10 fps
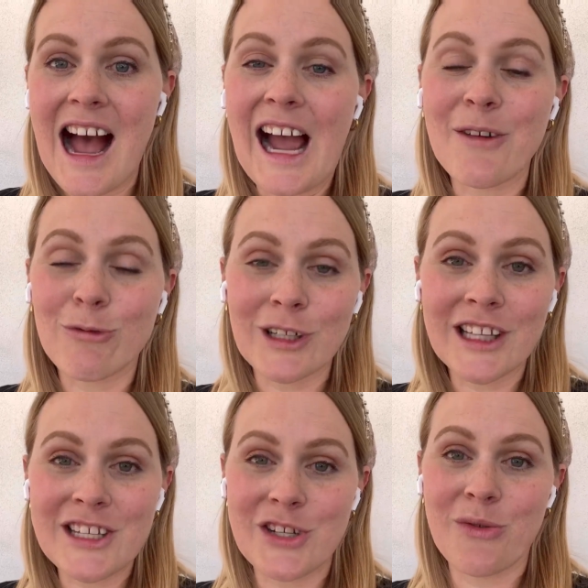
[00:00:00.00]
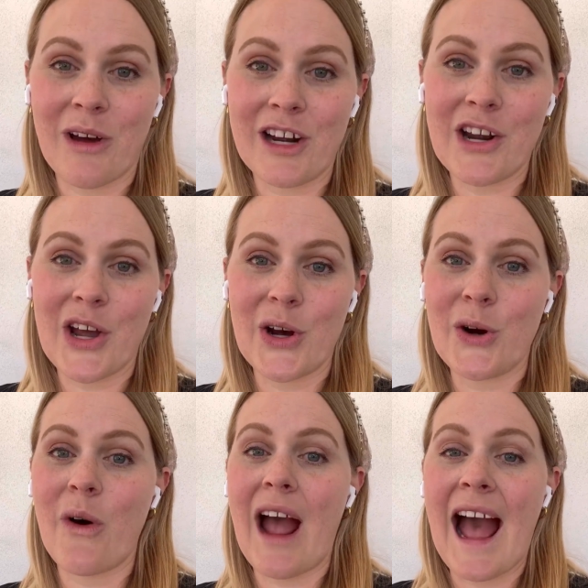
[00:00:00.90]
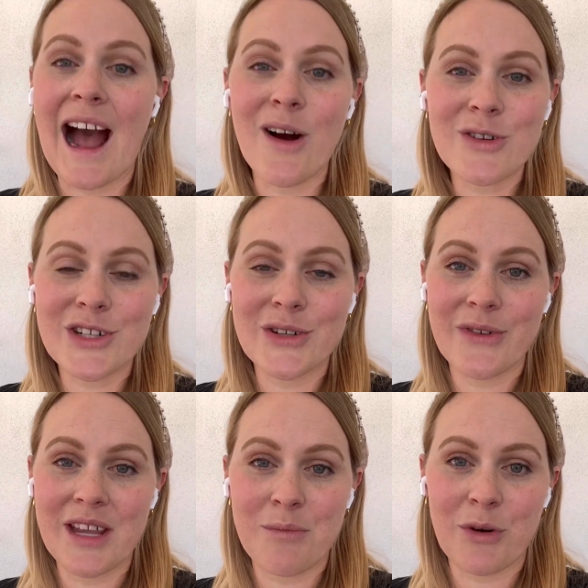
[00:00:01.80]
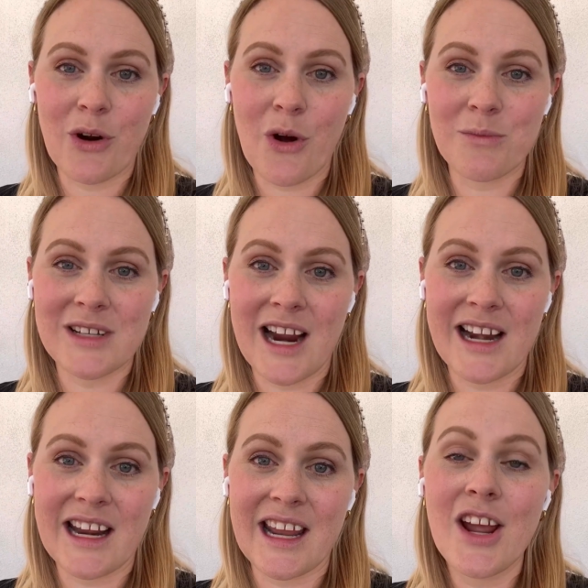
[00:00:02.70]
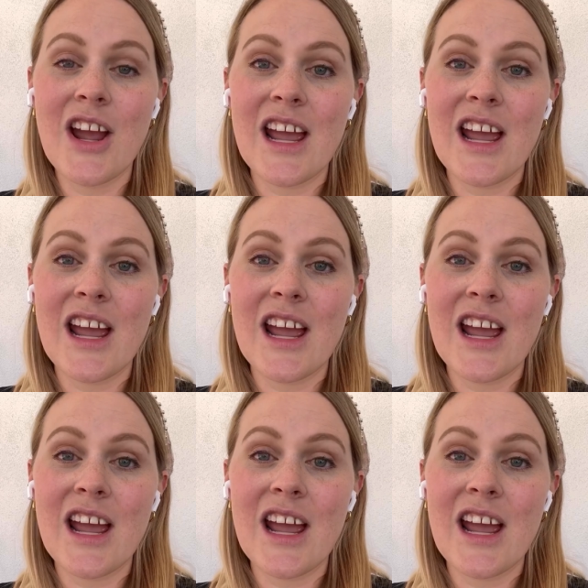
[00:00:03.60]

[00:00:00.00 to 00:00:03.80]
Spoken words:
I really do want to know, how do you keep your home tidy?